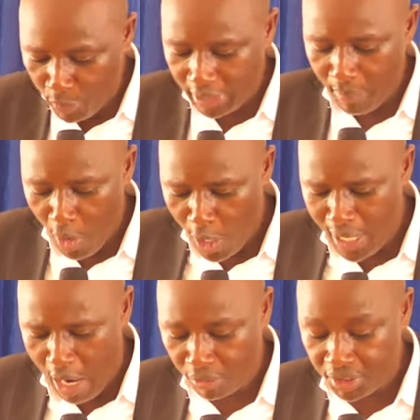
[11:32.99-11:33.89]
put them all
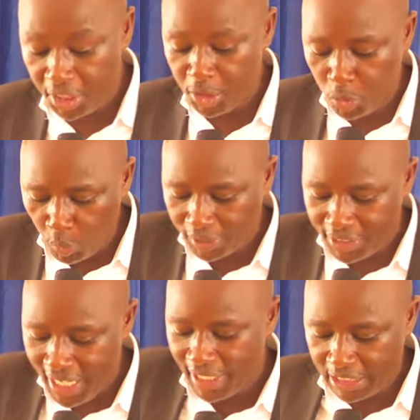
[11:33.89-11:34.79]
out, he took the
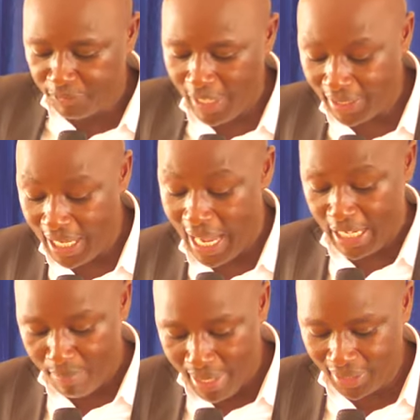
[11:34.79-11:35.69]
child's father
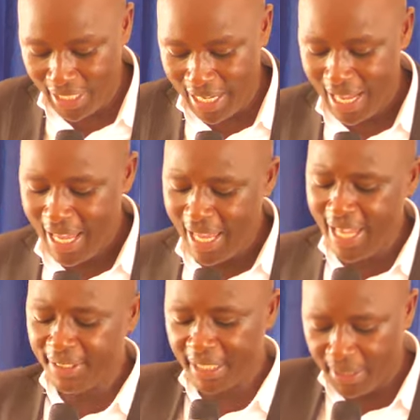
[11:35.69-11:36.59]
and mother
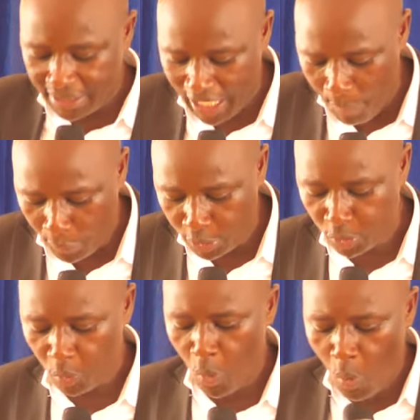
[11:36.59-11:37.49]
and the
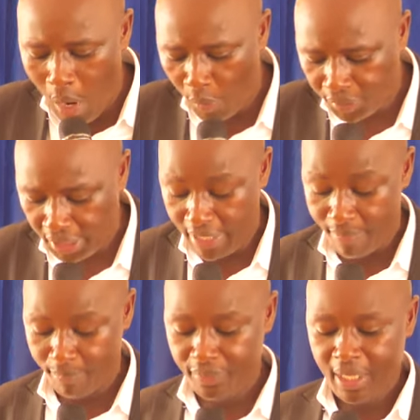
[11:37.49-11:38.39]
disciples who were with
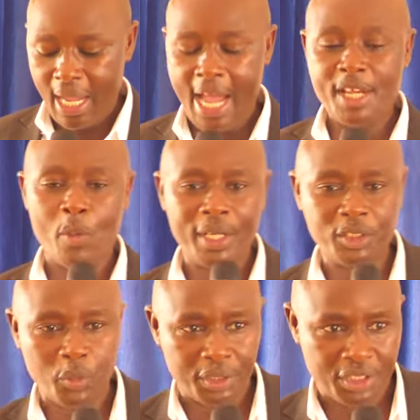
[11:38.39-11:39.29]
him and
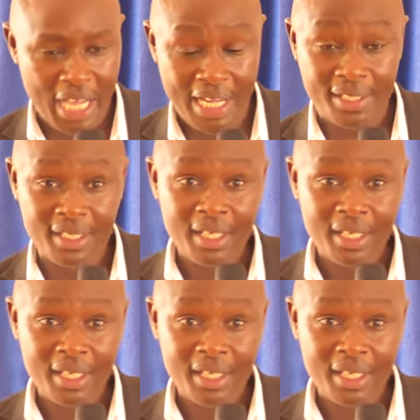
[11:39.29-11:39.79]
went with the child.